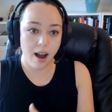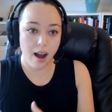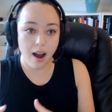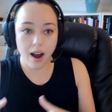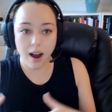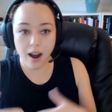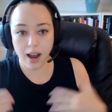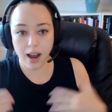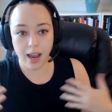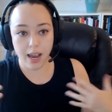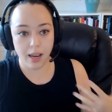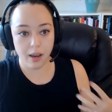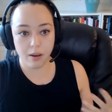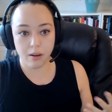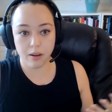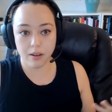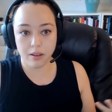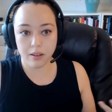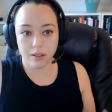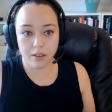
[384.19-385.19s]

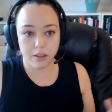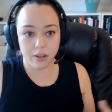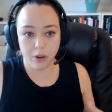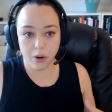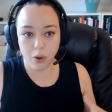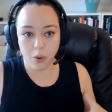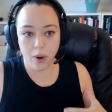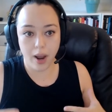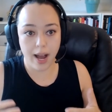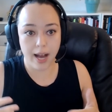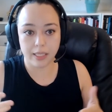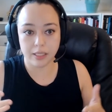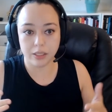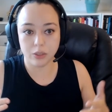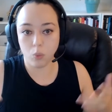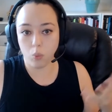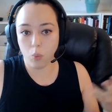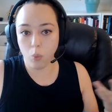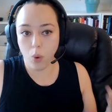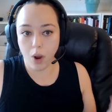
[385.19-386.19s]
I you know, as
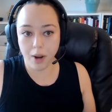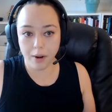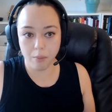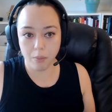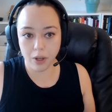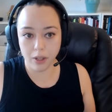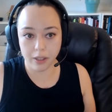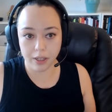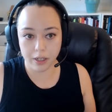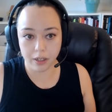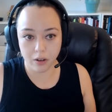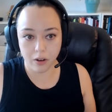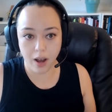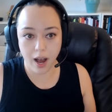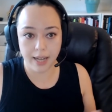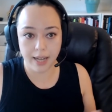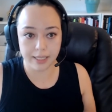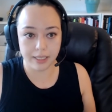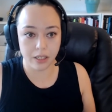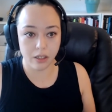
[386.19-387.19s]
one political
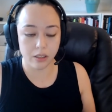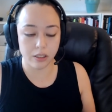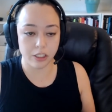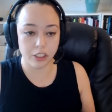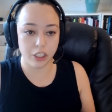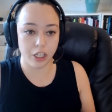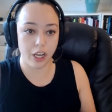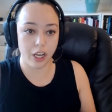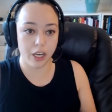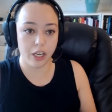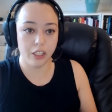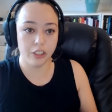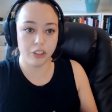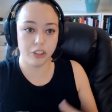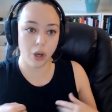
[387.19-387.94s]
ideology,